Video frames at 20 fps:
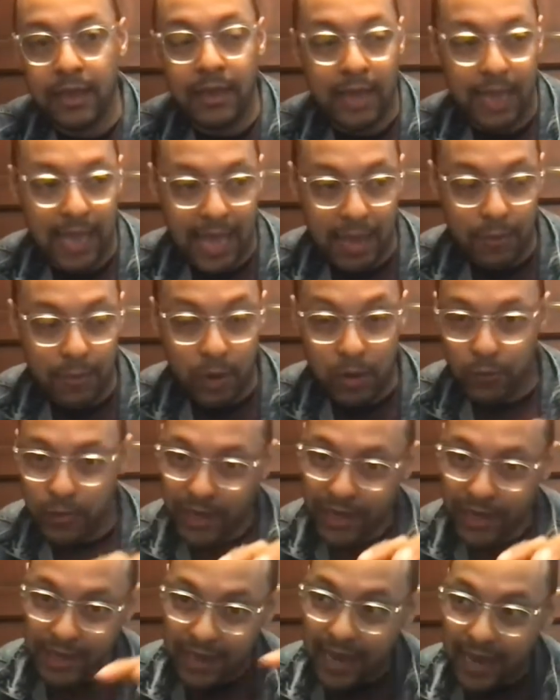and when we
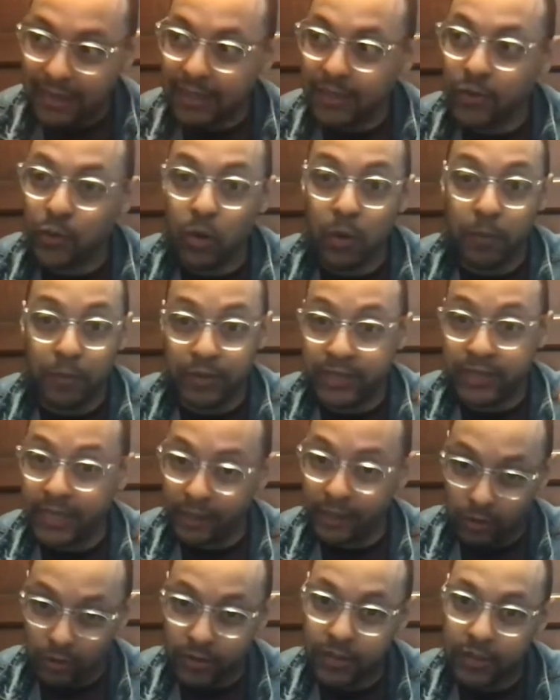connect it to a
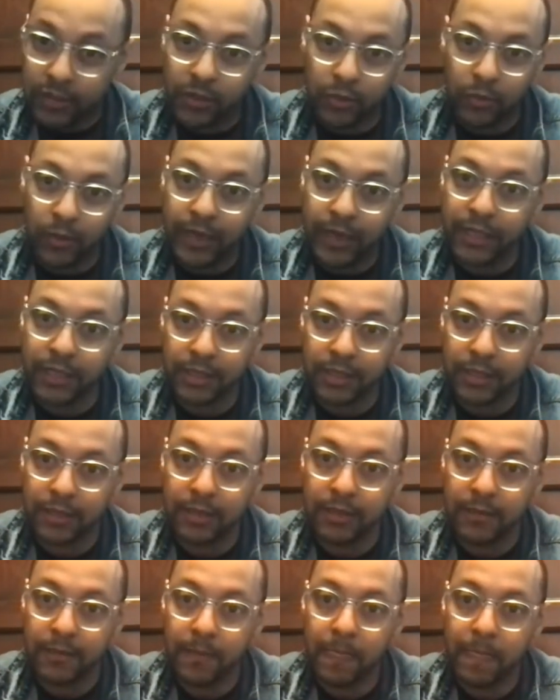particular situation,
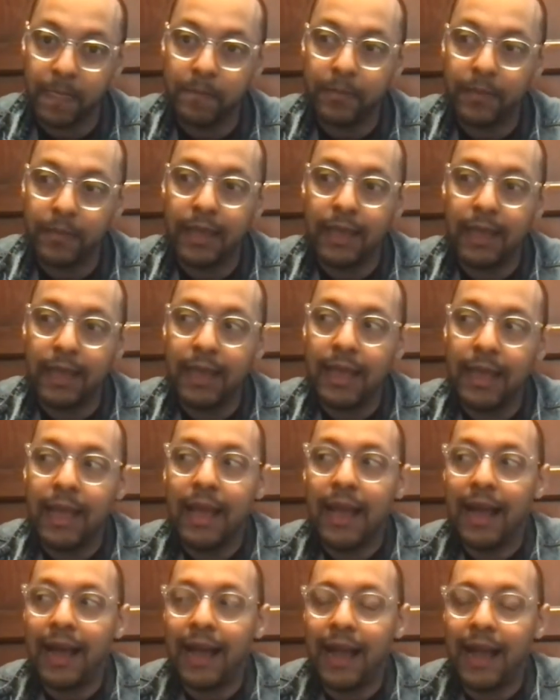
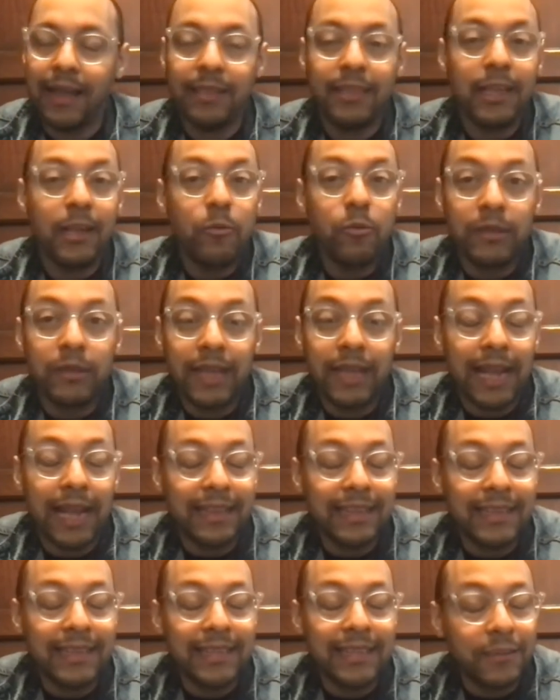I think
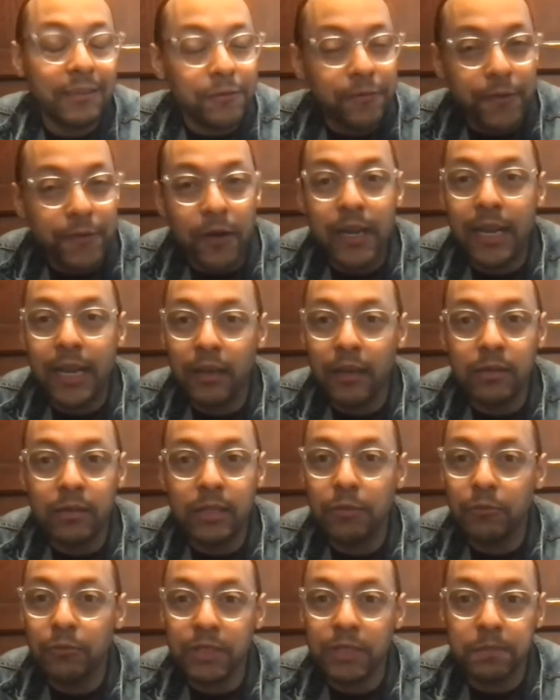that's a very
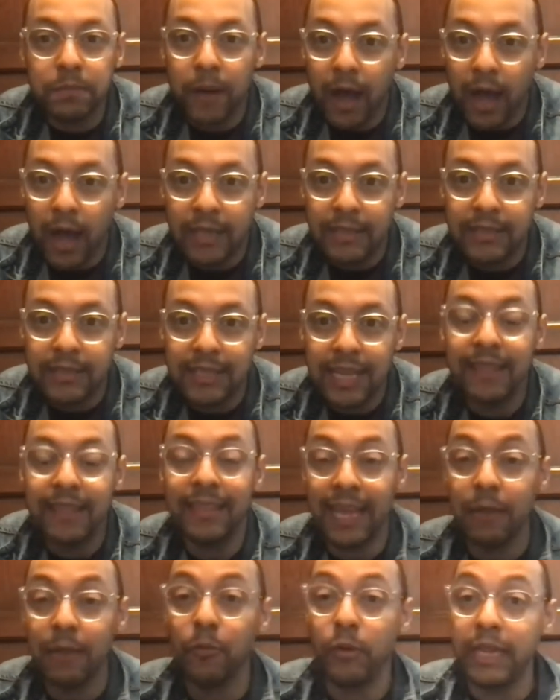healthy response. And
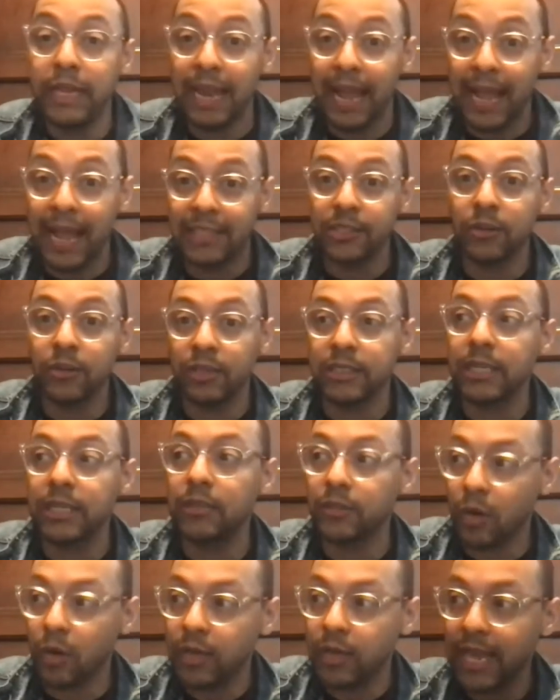then we can ask
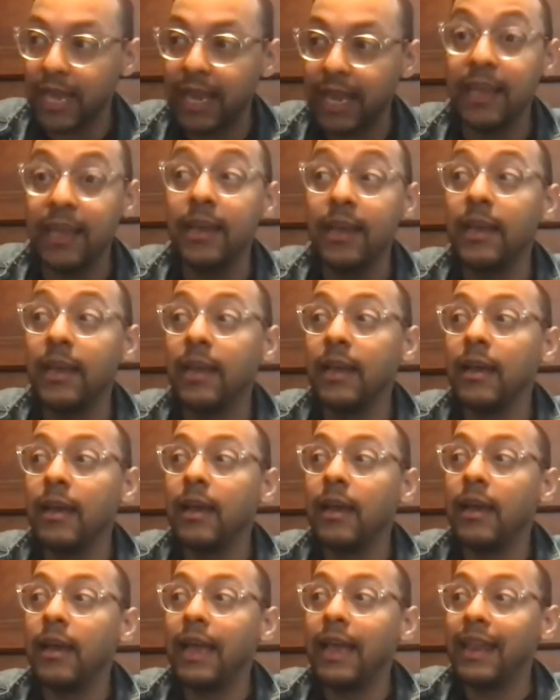ourselves, okay,
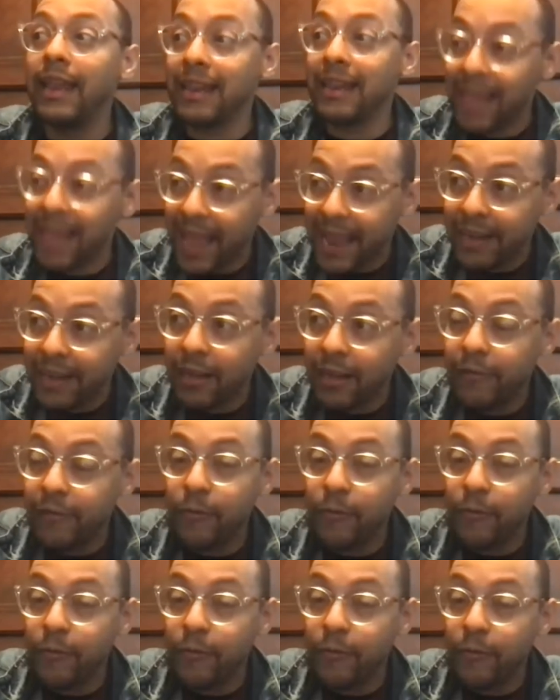in light of
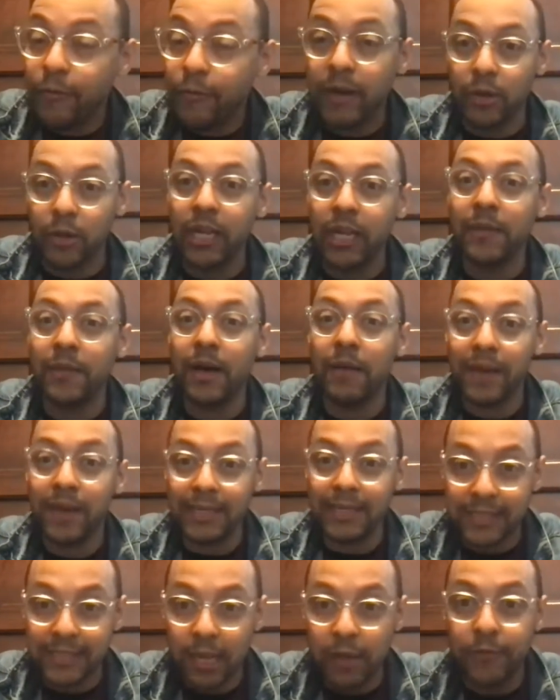what I'm learning
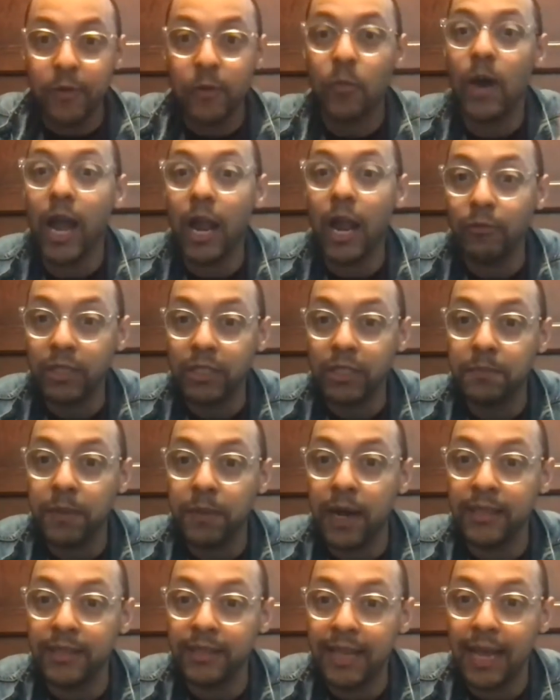about myself and why I
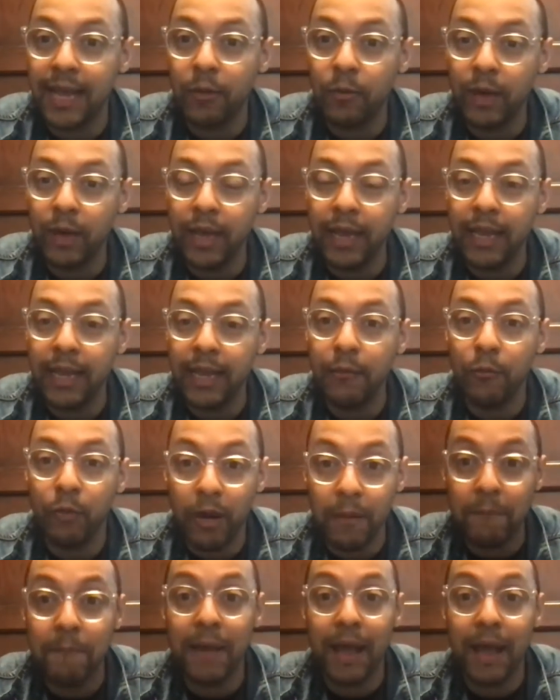responded that way,
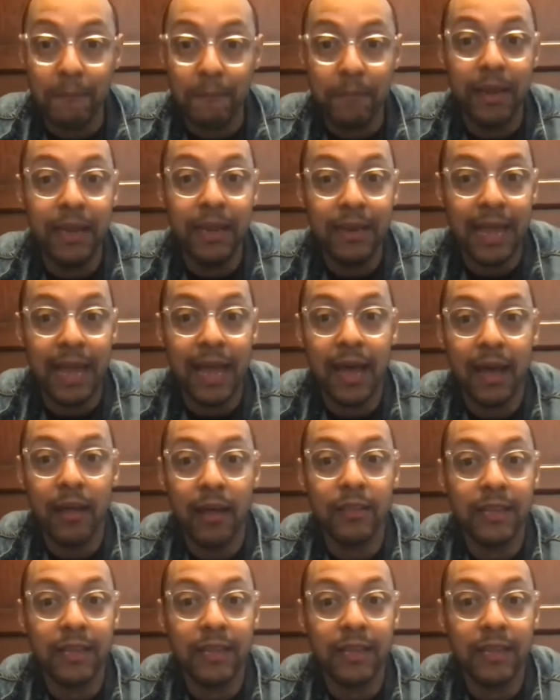what might be now